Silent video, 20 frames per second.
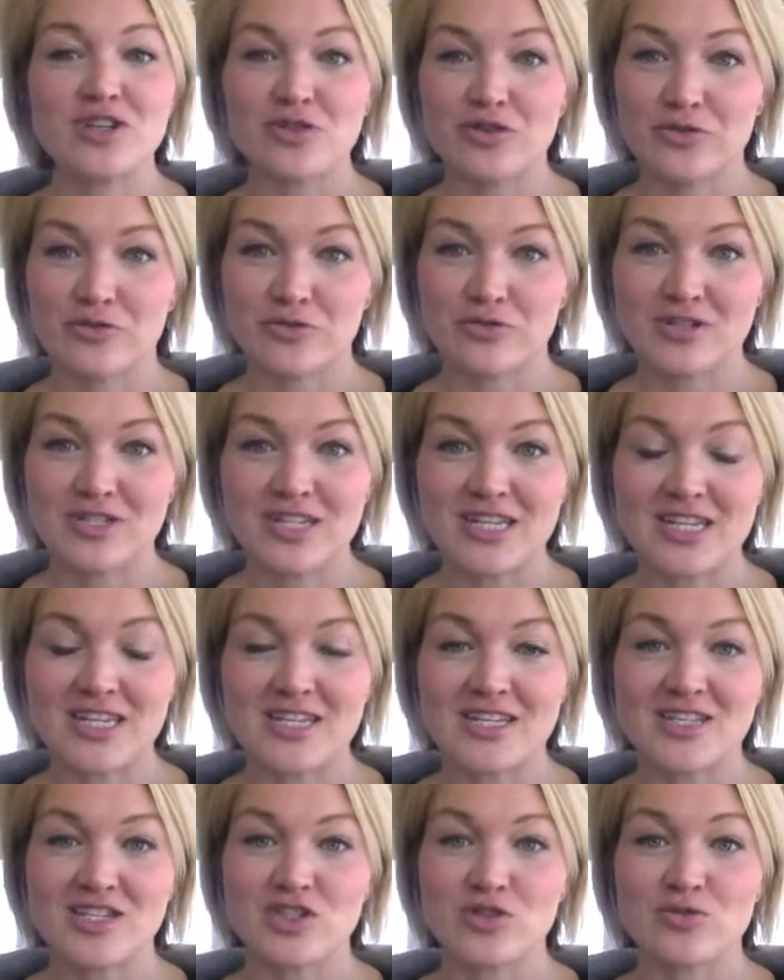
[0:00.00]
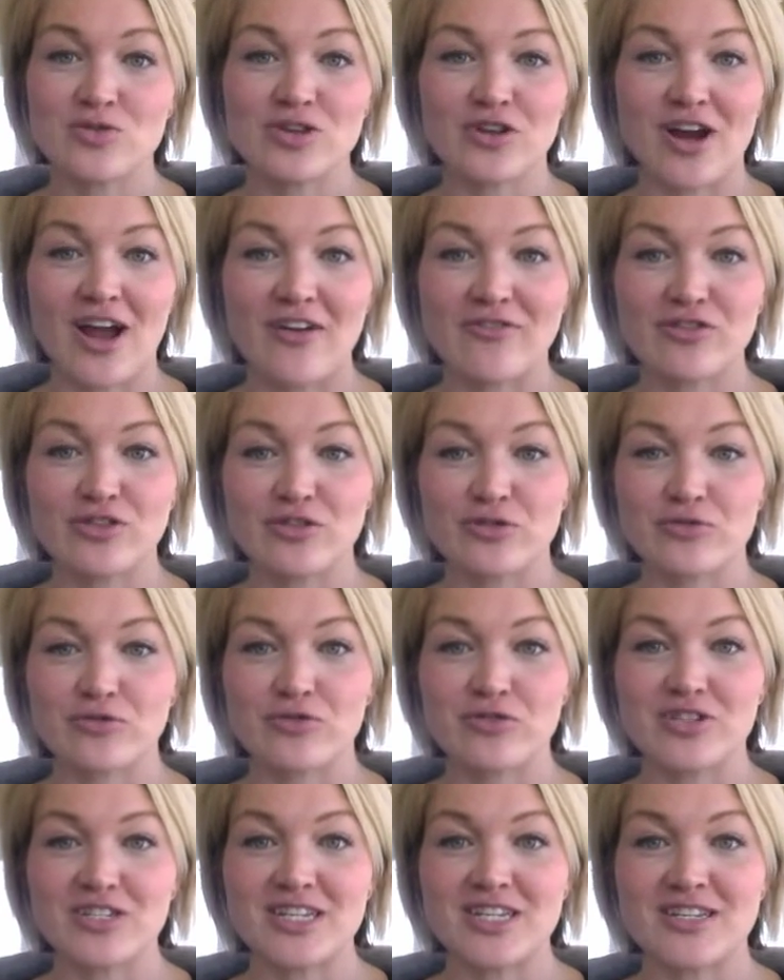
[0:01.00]
your routines, doing your afternoon
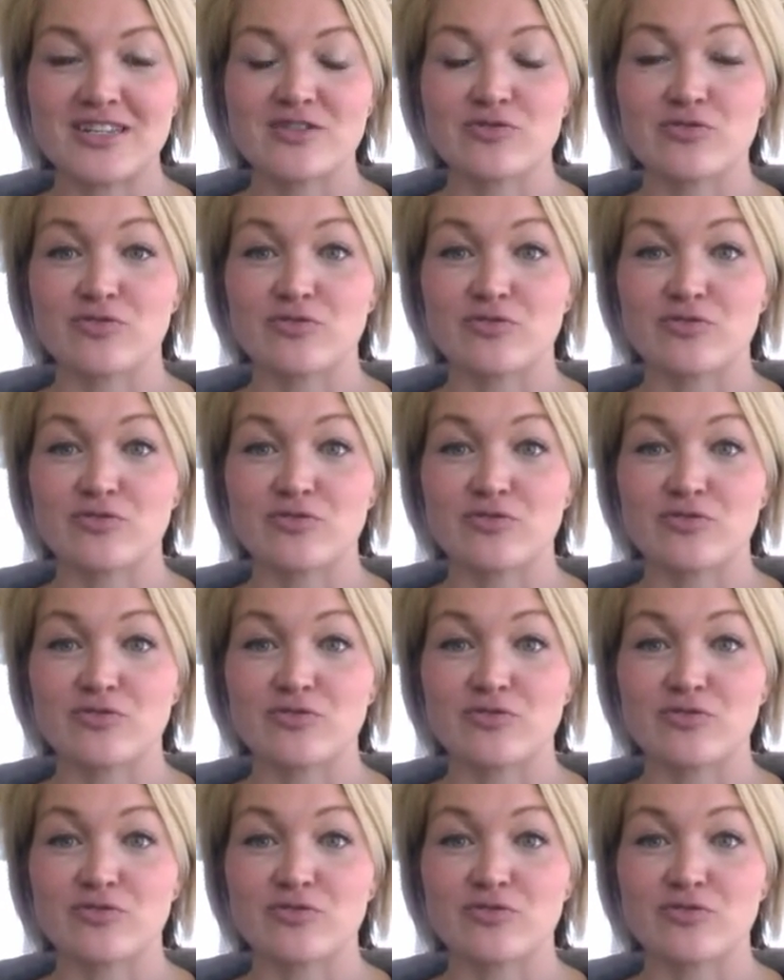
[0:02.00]
routines,